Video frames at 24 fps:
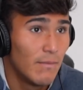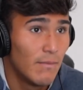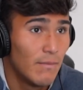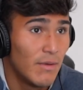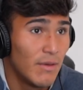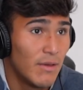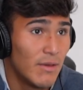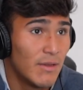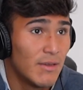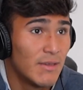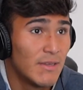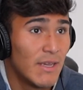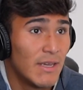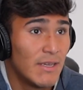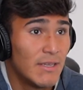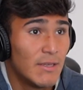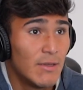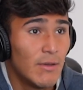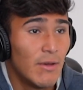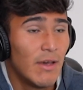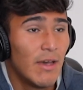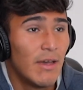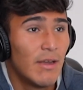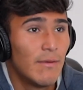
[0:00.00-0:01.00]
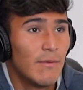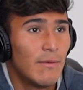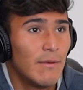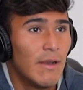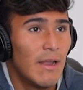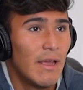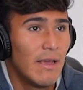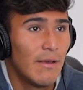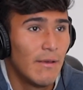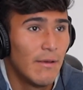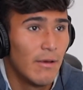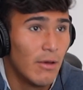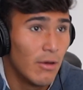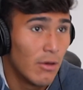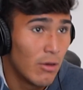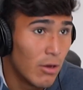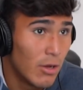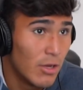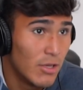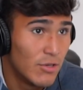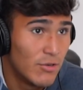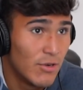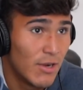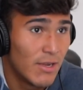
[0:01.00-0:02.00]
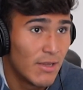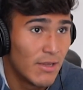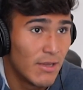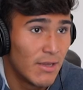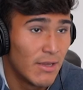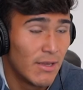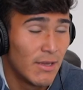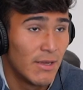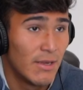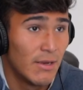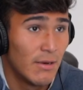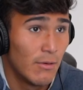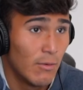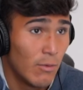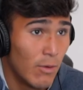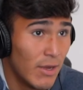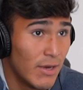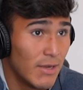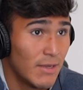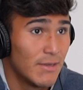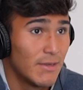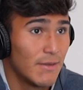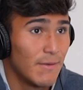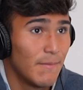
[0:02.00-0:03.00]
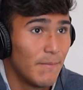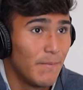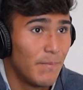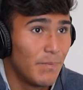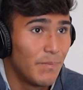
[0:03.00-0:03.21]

because I still had like a contract in Juarez.